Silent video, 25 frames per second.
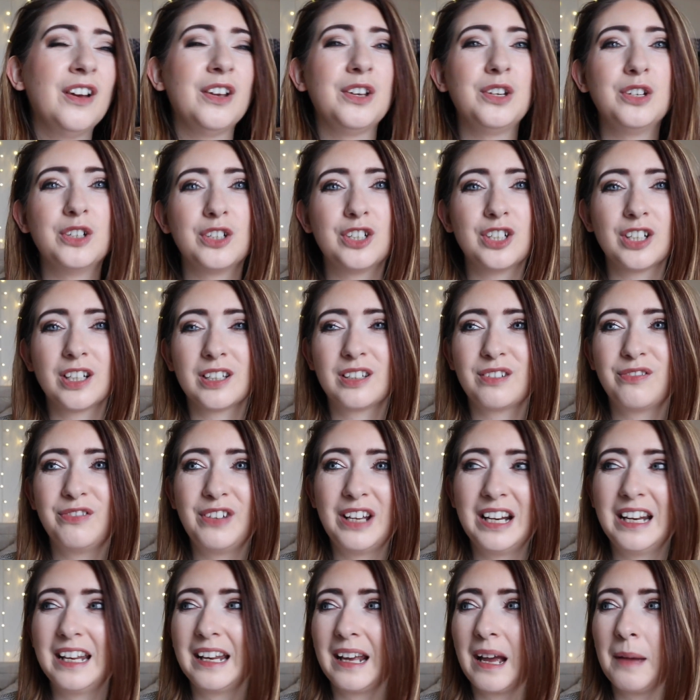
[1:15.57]
you're just
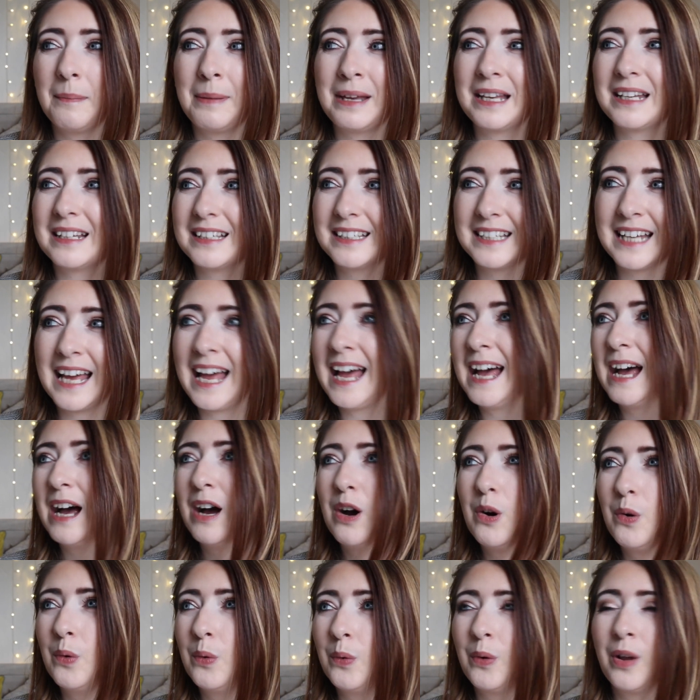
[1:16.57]
feeling a bit
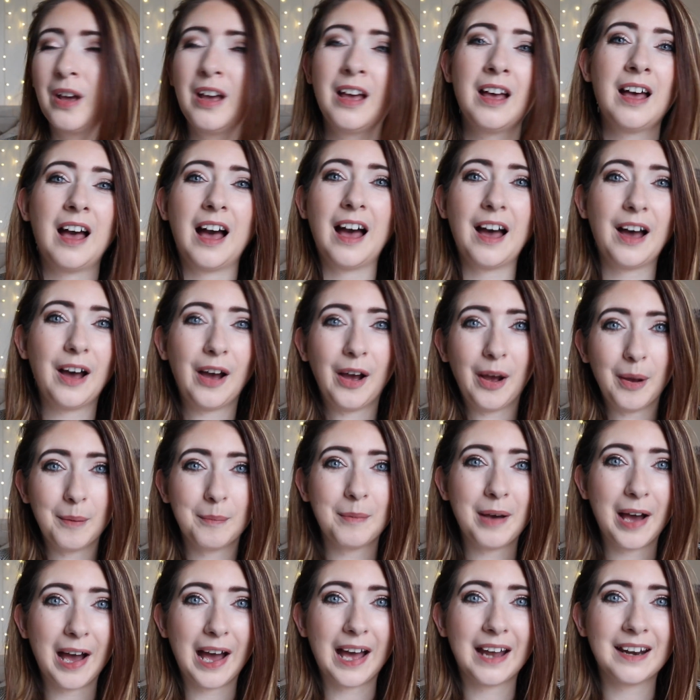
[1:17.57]
down,
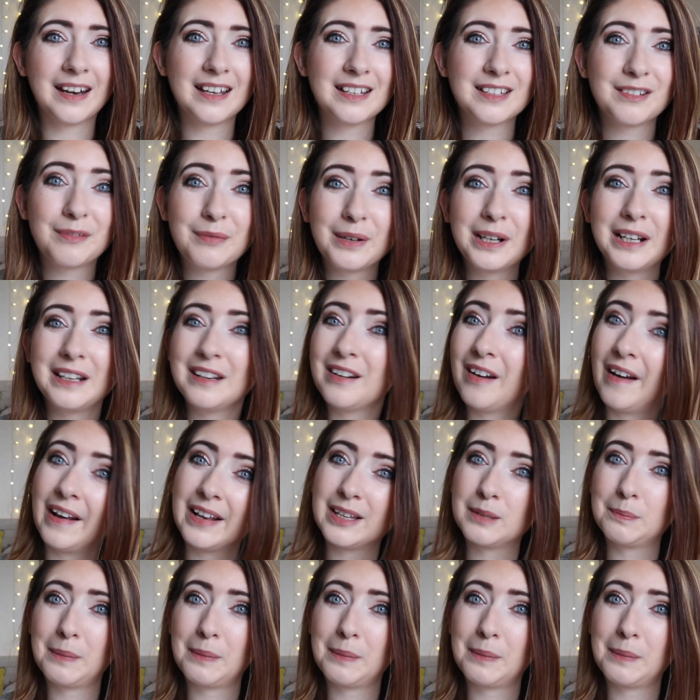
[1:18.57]
and it's a really nice